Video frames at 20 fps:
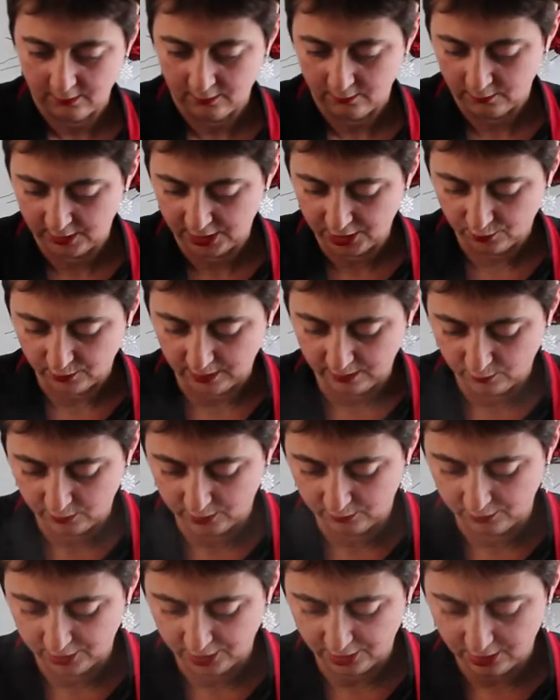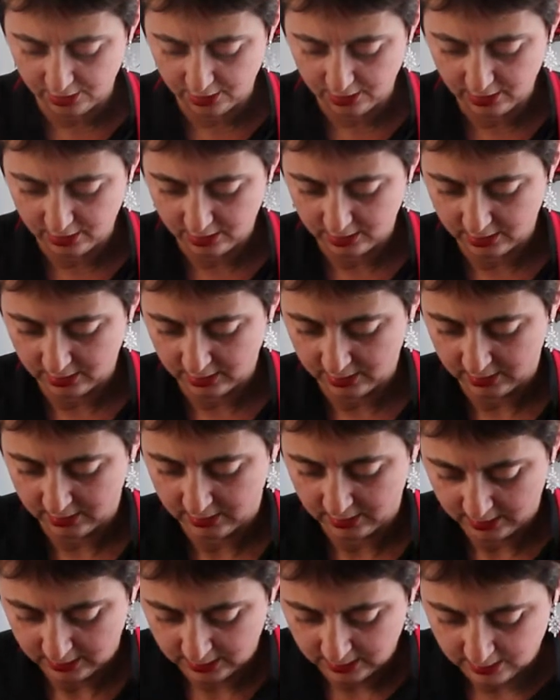which we will do.
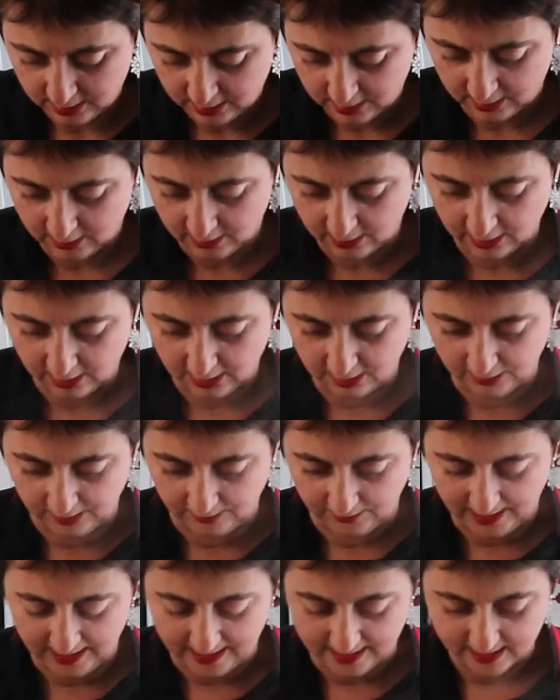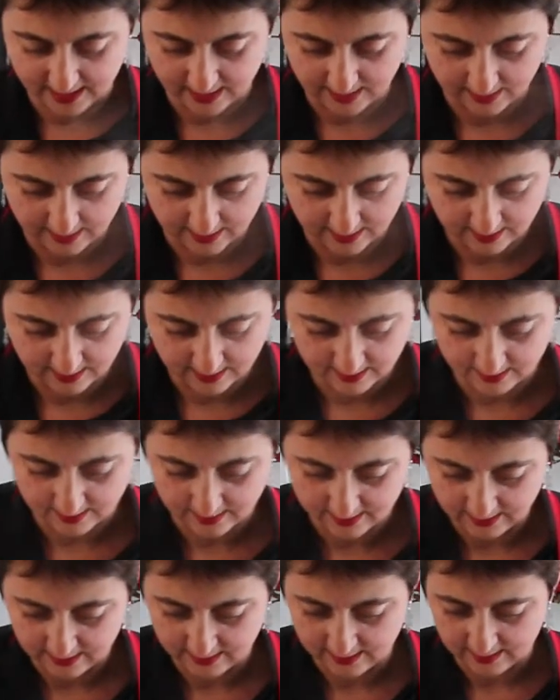Oh, look at that.
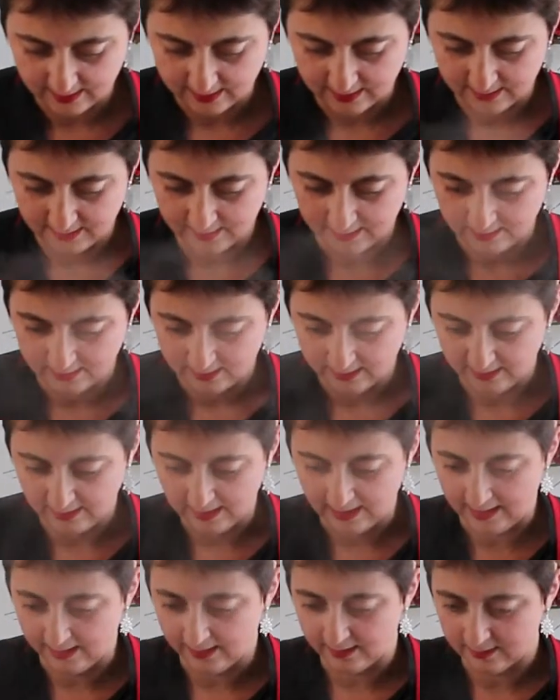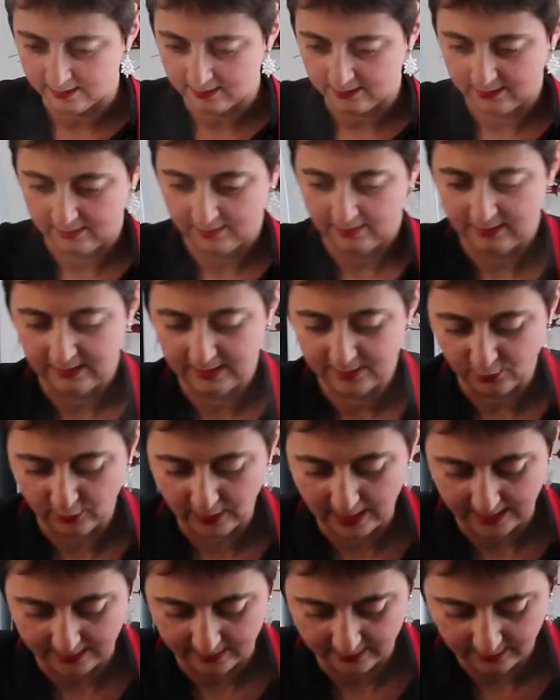That is
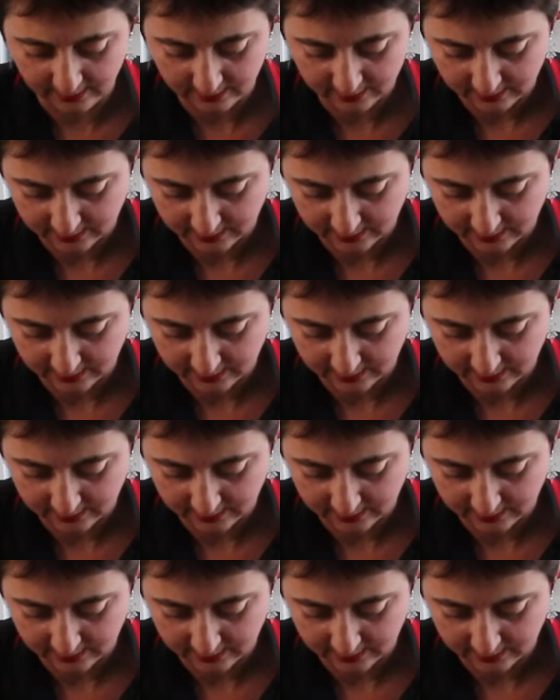one